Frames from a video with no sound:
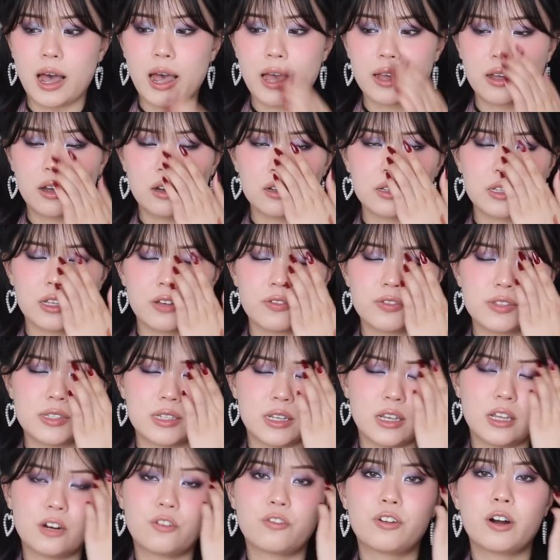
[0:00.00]
I got
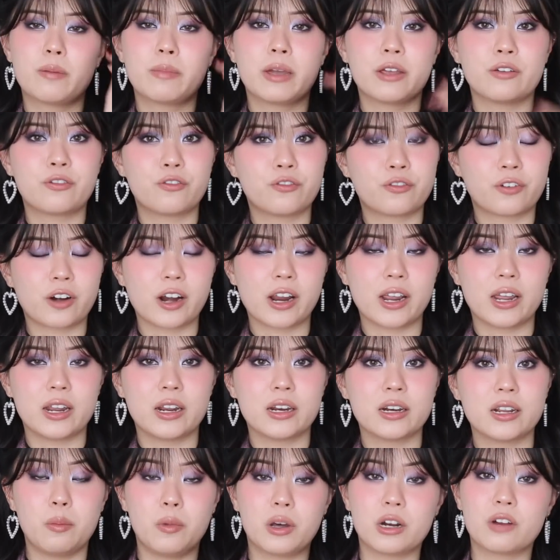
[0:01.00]
gifted from my
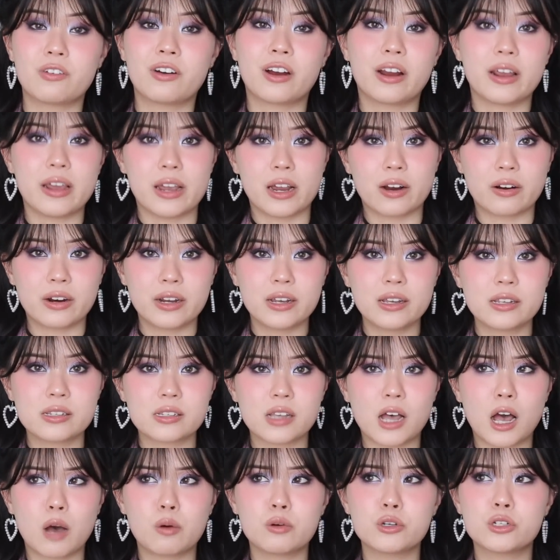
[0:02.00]
friend one of her
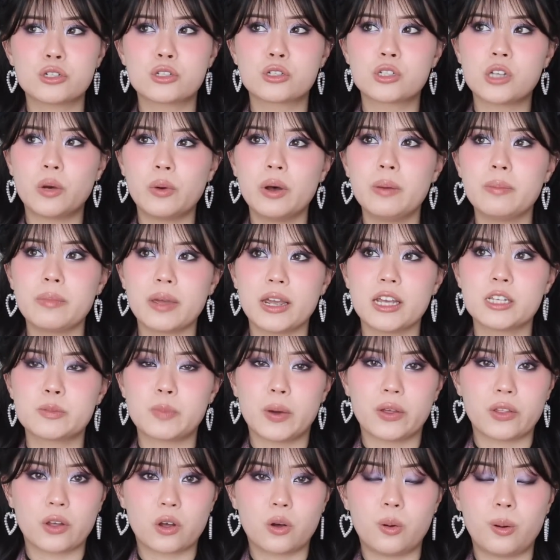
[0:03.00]
earrings. I was so amazed
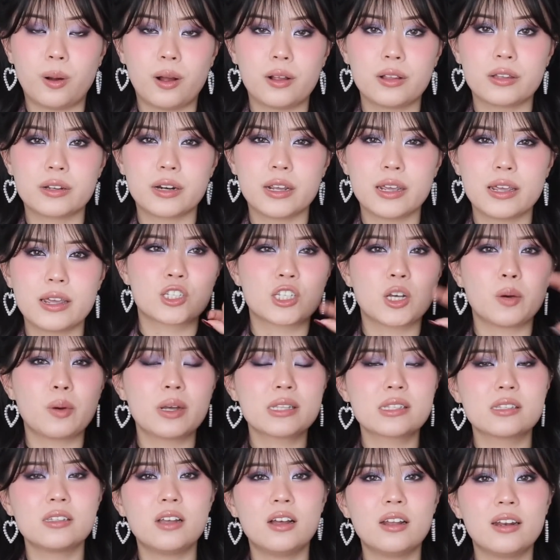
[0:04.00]
by the quality. So
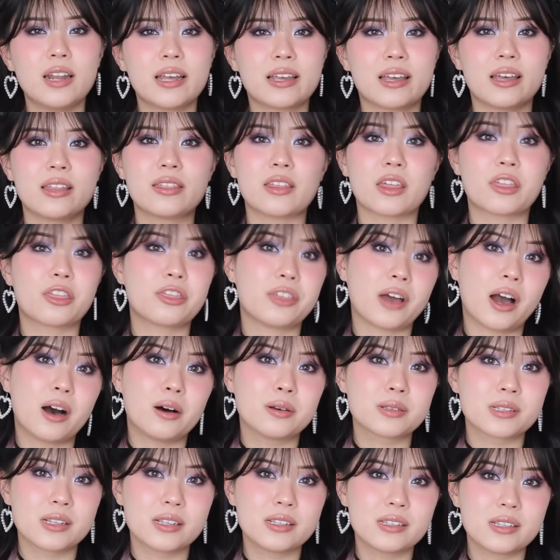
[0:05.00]
it's not like in the
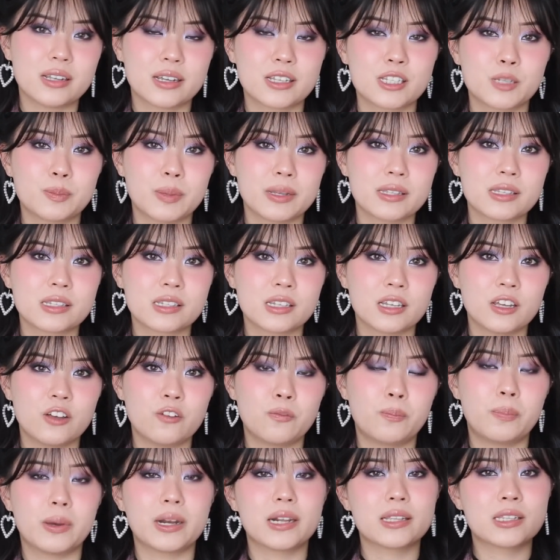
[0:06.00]
thousands
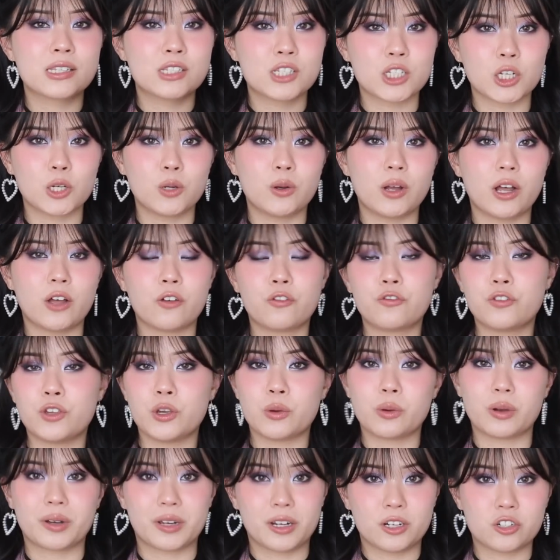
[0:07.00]
expensive, but it's still a
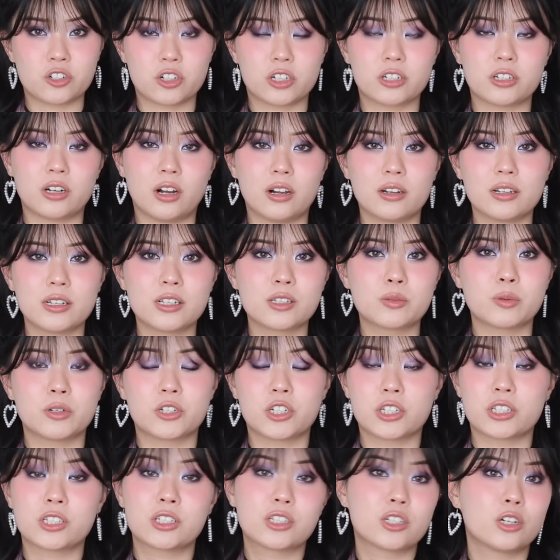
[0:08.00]
few hundred dollars,
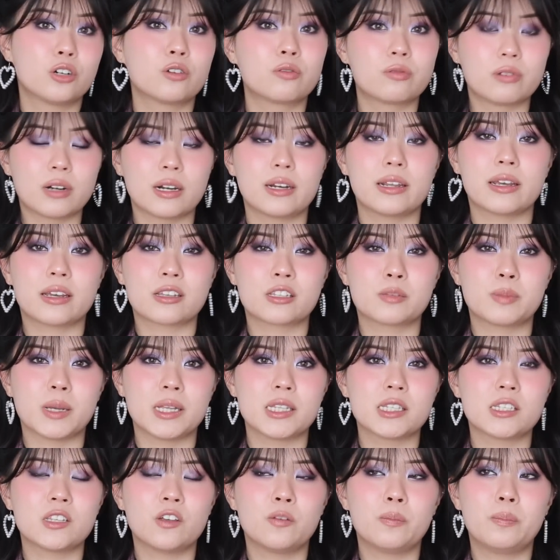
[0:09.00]
which is still really
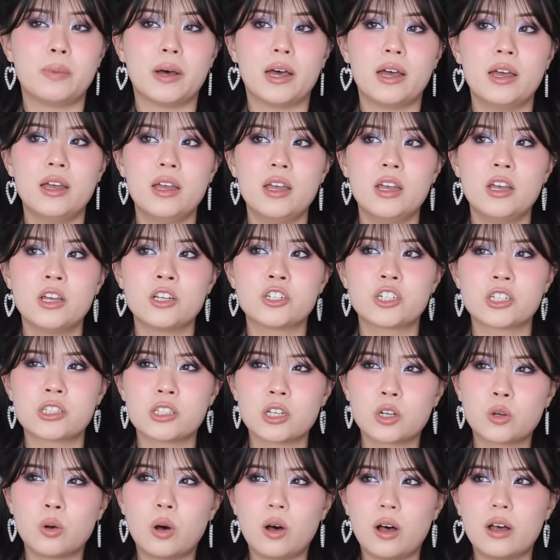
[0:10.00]
expensive, but just
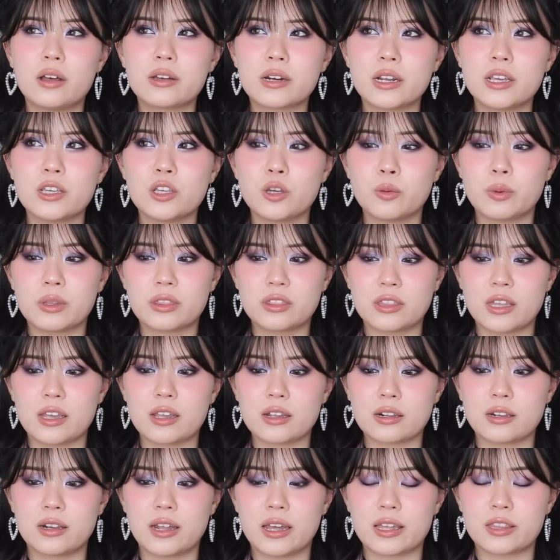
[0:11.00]
the quality, you would
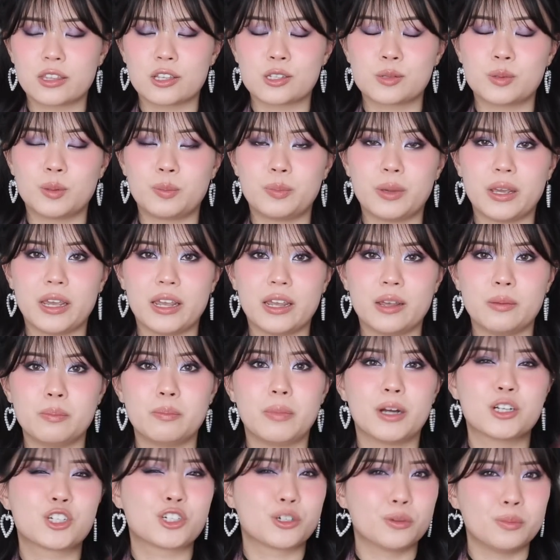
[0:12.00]
think like this would be
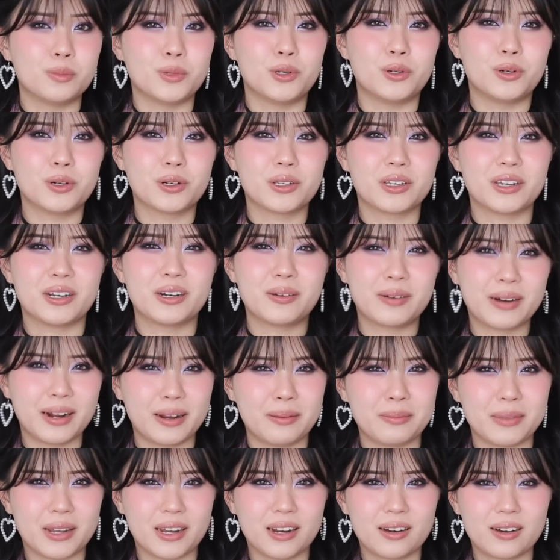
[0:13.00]
much more, you know what
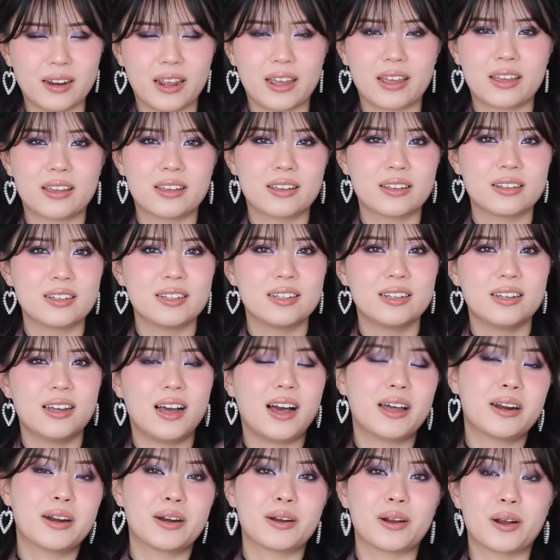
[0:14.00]
I mean? Like,
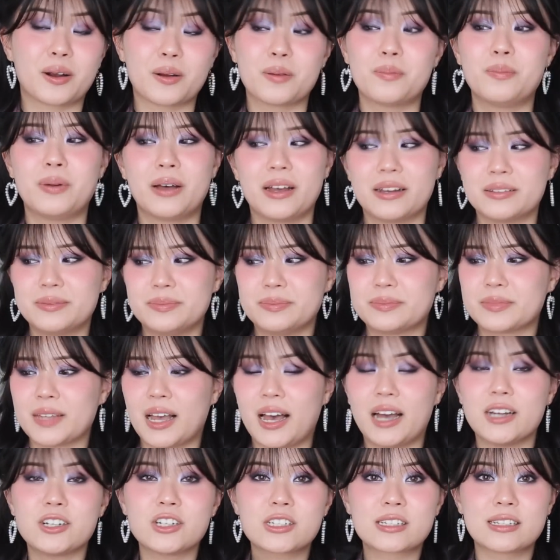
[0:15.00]
I don't know, but
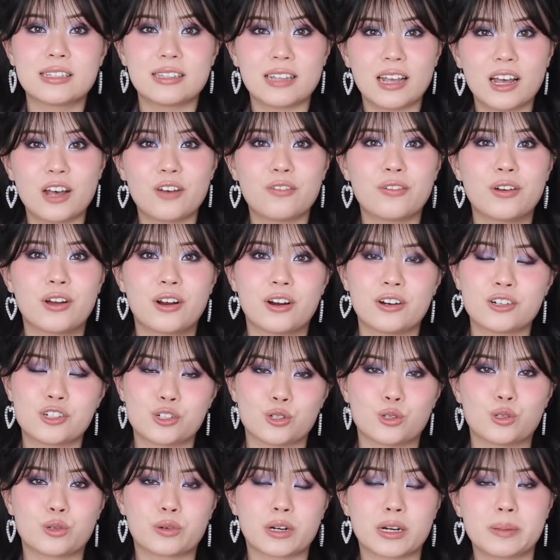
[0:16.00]
I just love her
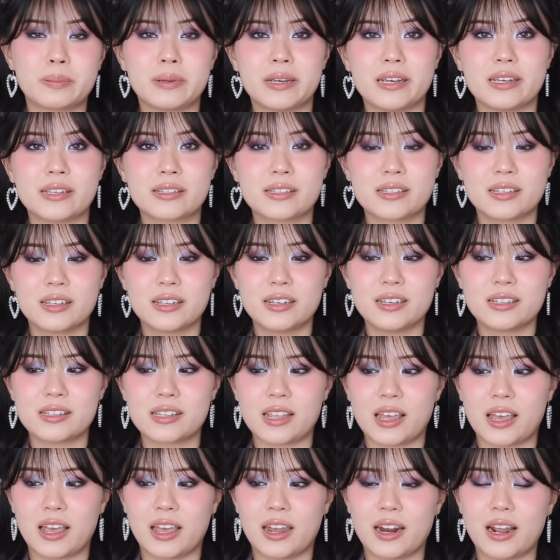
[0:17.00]
jewelry pieces,
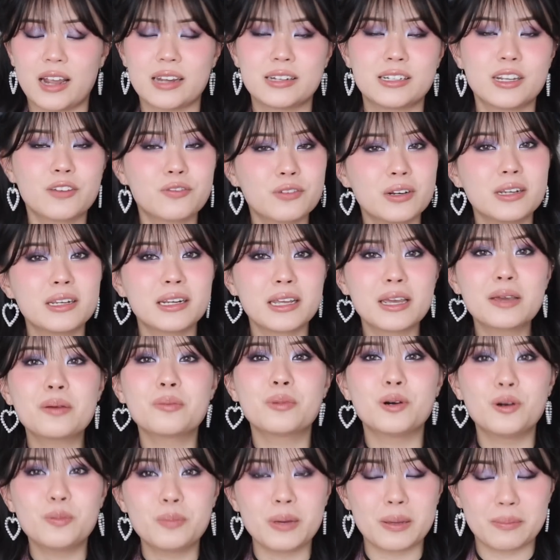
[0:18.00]
and I definitely
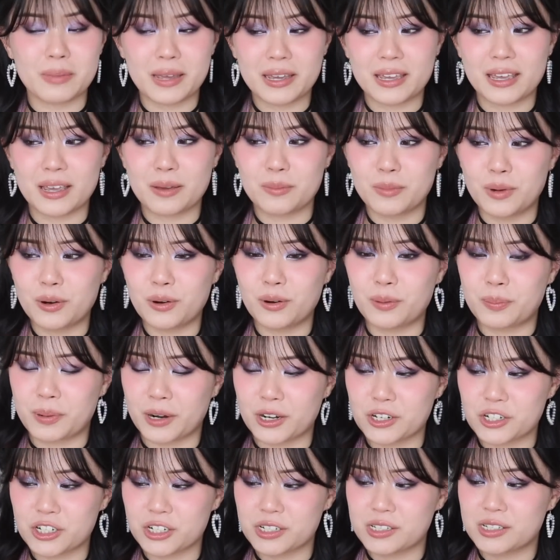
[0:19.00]
will be making more
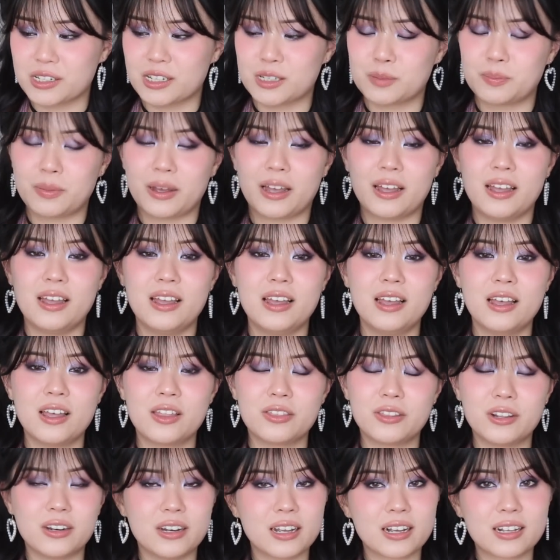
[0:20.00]
purchases, but
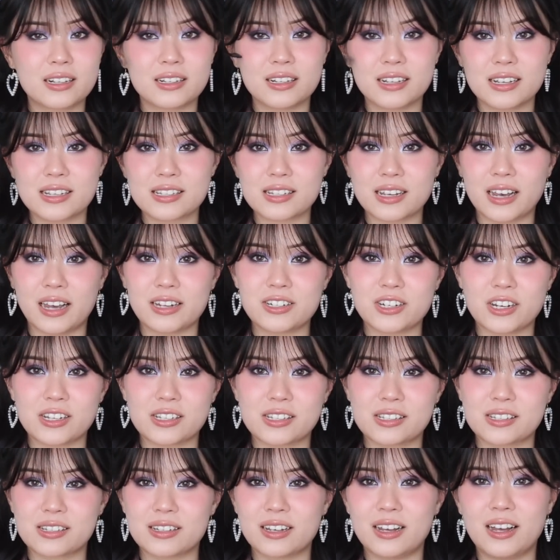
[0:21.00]
the necklace, I
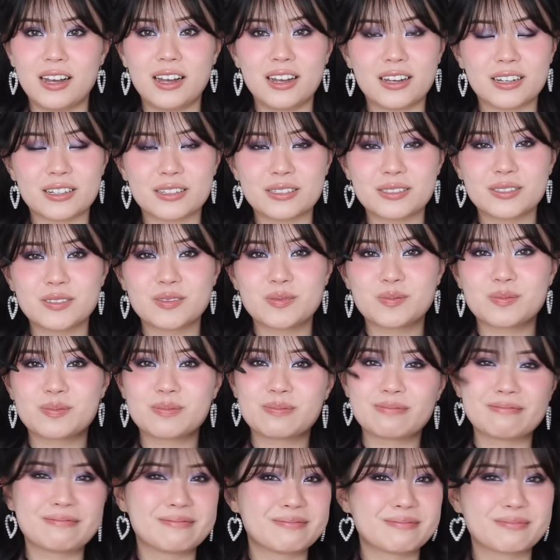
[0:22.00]
just,
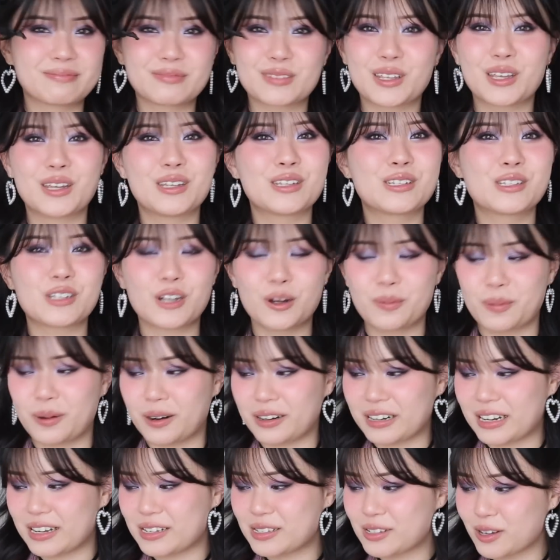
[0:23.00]
so
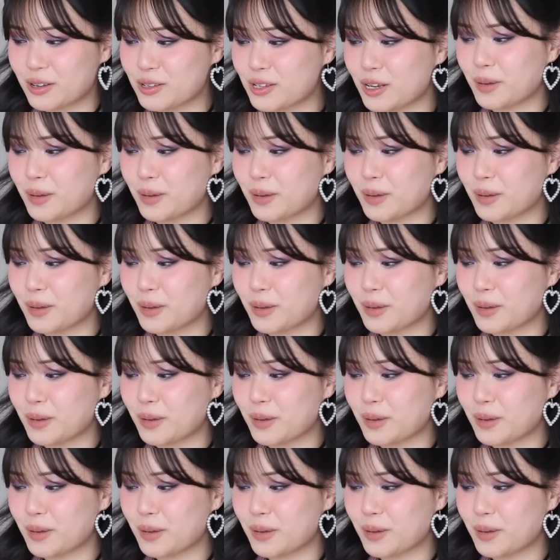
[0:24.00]
pretty, so